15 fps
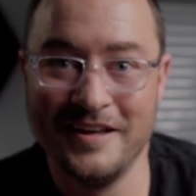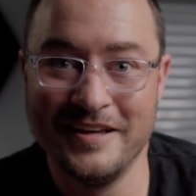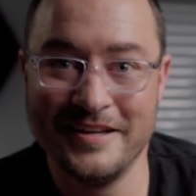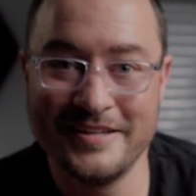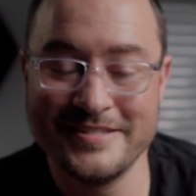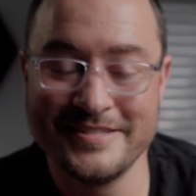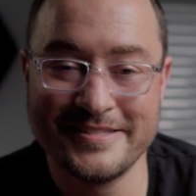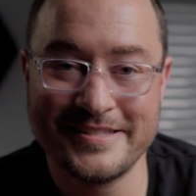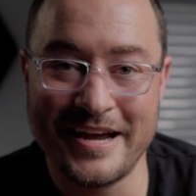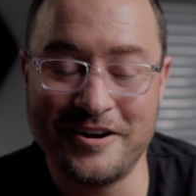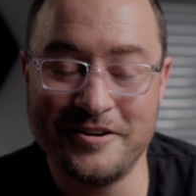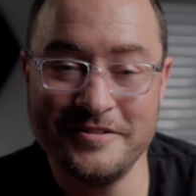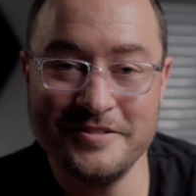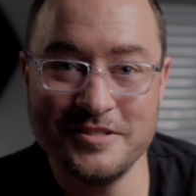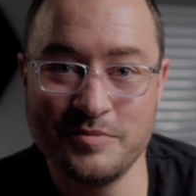his
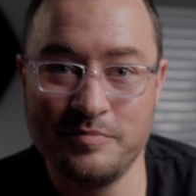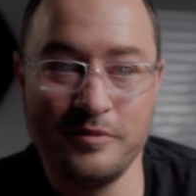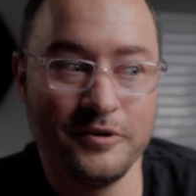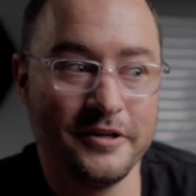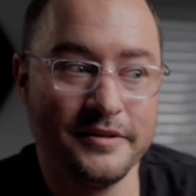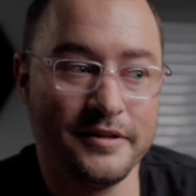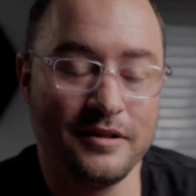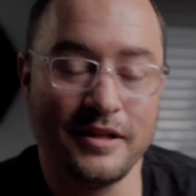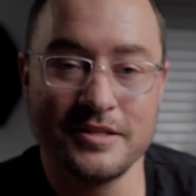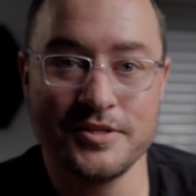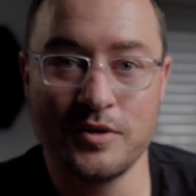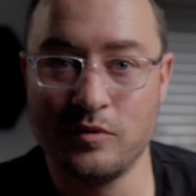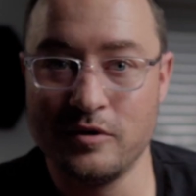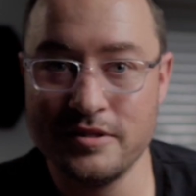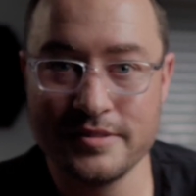sounds, but in the
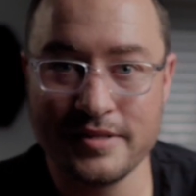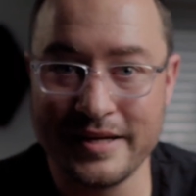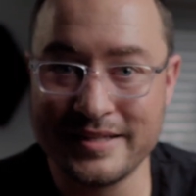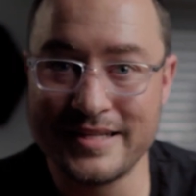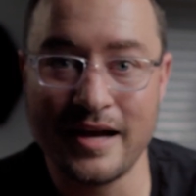lesser ones like